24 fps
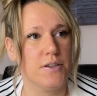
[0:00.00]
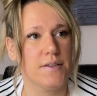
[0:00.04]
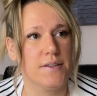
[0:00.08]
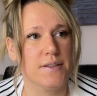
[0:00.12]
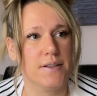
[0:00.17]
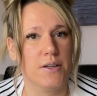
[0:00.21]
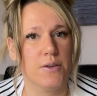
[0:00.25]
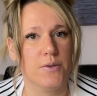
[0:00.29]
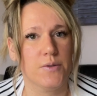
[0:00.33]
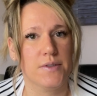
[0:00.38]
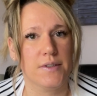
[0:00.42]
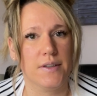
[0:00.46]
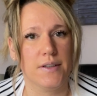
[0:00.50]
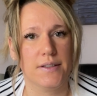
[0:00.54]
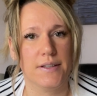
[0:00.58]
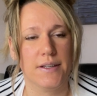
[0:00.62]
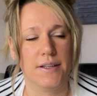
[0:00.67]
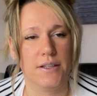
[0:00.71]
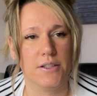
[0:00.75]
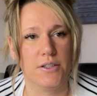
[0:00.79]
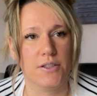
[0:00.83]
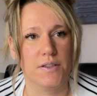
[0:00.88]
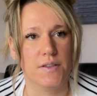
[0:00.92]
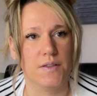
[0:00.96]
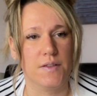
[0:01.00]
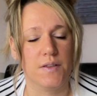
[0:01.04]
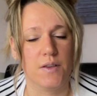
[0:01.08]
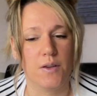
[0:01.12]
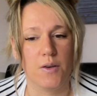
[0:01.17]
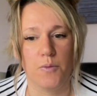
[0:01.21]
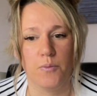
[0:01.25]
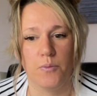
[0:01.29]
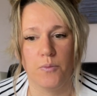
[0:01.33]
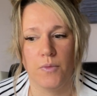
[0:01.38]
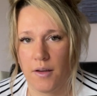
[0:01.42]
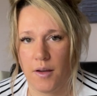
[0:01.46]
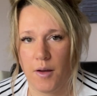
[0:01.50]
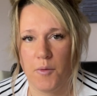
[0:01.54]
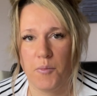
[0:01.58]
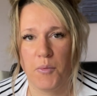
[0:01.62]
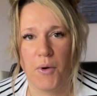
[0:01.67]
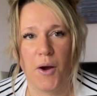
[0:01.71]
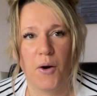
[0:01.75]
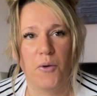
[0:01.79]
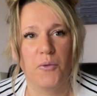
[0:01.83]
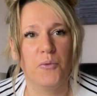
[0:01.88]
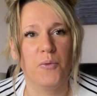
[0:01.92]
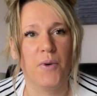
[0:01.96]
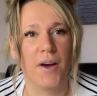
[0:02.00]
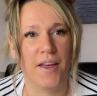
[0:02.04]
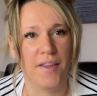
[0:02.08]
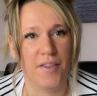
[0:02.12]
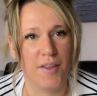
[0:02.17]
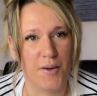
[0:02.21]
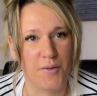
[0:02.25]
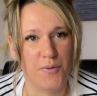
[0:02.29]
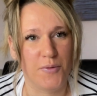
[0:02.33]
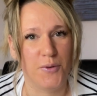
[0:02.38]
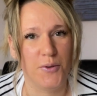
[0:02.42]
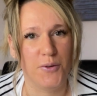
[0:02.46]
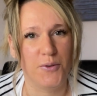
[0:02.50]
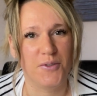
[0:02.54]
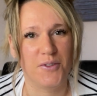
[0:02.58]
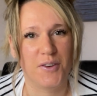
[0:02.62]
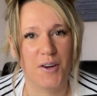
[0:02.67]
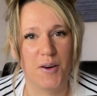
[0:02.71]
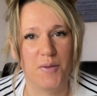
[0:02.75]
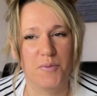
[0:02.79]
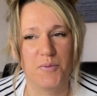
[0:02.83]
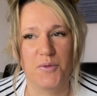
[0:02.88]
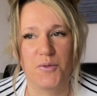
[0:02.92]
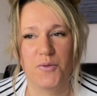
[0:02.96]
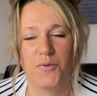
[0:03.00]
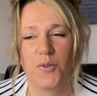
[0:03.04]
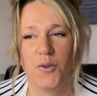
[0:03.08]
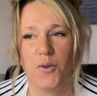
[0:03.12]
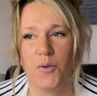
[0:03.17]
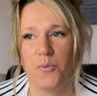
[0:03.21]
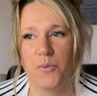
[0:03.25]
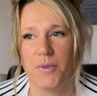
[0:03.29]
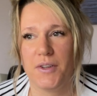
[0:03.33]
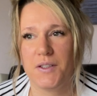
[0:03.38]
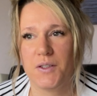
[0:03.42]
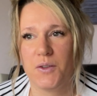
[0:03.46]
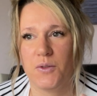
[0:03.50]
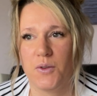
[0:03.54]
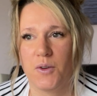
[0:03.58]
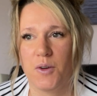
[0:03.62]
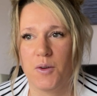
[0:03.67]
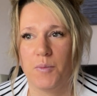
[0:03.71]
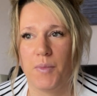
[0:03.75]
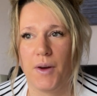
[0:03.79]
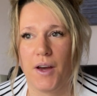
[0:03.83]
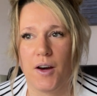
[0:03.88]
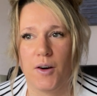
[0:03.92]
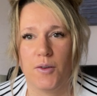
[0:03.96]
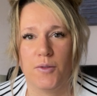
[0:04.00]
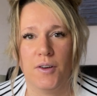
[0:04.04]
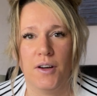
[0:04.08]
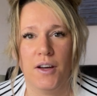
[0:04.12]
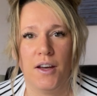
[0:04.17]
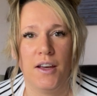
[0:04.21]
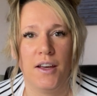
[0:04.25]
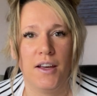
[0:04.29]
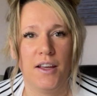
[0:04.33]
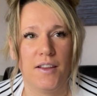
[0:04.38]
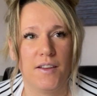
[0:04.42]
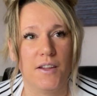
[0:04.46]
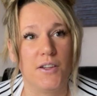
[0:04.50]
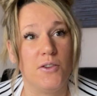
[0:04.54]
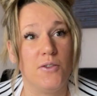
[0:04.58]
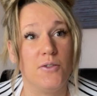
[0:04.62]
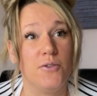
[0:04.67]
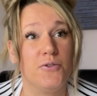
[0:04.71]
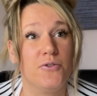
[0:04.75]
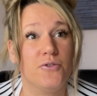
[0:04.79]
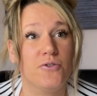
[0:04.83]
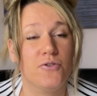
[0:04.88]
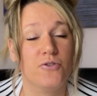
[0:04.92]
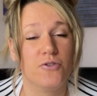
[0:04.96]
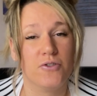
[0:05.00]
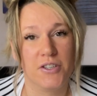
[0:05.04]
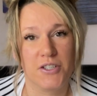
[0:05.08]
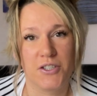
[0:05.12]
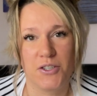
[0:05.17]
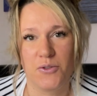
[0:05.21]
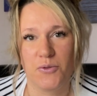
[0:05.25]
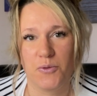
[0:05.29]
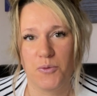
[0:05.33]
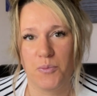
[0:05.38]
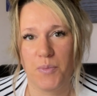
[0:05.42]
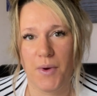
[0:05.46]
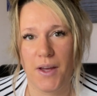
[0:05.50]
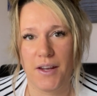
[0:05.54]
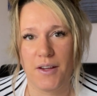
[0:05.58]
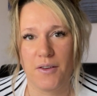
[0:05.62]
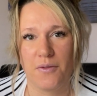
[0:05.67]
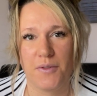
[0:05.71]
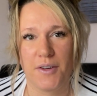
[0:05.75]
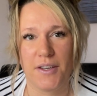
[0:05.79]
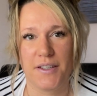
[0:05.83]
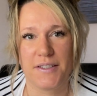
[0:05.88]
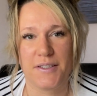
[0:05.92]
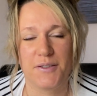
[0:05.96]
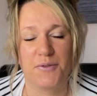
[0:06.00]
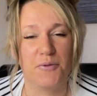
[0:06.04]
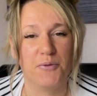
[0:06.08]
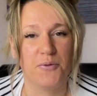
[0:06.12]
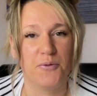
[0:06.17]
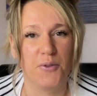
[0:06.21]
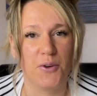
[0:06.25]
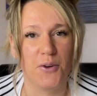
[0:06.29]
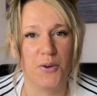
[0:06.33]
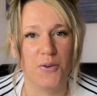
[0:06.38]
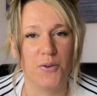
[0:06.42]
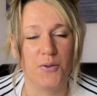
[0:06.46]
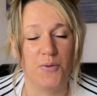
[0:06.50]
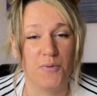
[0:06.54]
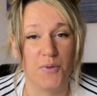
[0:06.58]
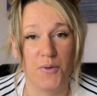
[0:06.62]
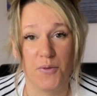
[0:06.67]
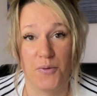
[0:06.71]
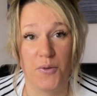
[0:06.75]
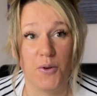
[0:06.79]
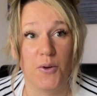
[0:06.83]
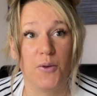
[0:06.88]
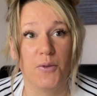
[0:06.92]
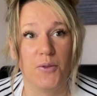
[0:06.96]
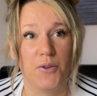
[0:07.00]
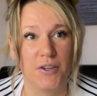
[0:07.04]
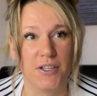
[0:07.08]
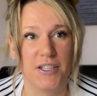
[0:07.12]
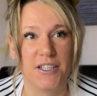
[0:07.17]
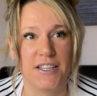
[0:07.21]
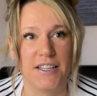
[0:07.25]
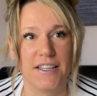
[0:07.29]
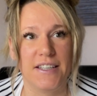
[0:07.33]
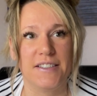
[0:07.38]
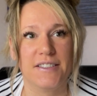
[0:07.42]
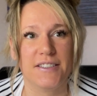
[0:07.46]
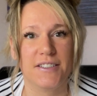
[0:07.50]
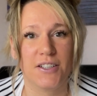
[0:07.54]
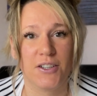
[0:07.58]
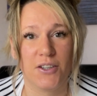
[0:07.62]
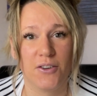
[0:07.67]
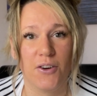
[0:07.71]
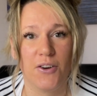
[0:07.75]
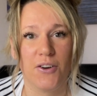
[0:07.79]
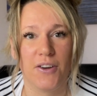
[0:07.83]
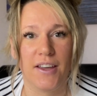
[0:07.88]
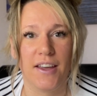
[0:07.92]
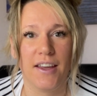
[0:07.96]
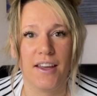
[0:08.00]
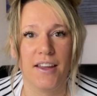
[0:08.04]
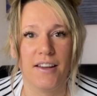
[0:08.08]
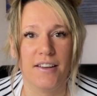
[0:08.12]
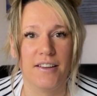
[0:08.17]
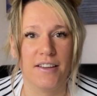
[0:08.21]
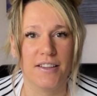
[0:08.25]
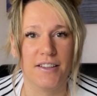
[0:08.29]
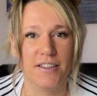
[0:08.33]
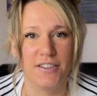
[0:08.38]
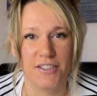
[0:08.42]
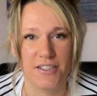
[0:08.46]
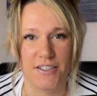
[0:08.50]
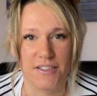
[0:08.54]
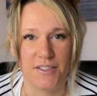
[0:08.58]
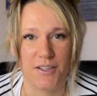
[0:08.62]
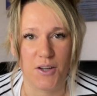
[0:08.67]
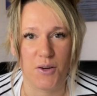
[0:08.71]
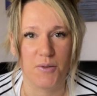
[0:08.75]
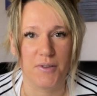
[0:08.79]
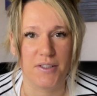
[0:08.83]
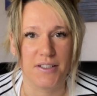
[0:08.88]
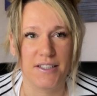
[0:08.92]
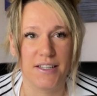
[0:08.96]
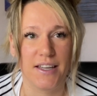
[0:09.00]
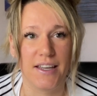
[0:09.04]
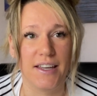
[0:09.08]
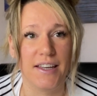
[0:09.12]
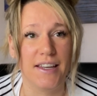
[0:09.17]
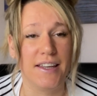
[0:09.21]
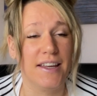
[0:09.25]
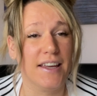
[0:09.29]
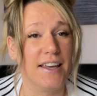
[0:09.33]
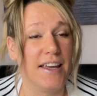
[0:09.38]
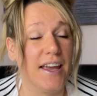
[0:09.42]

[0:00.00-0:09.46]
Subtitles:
skills, it teaches them about where their food comes from. We talk about the nutritional benefits of the food that she's cooking and that she's going to eat.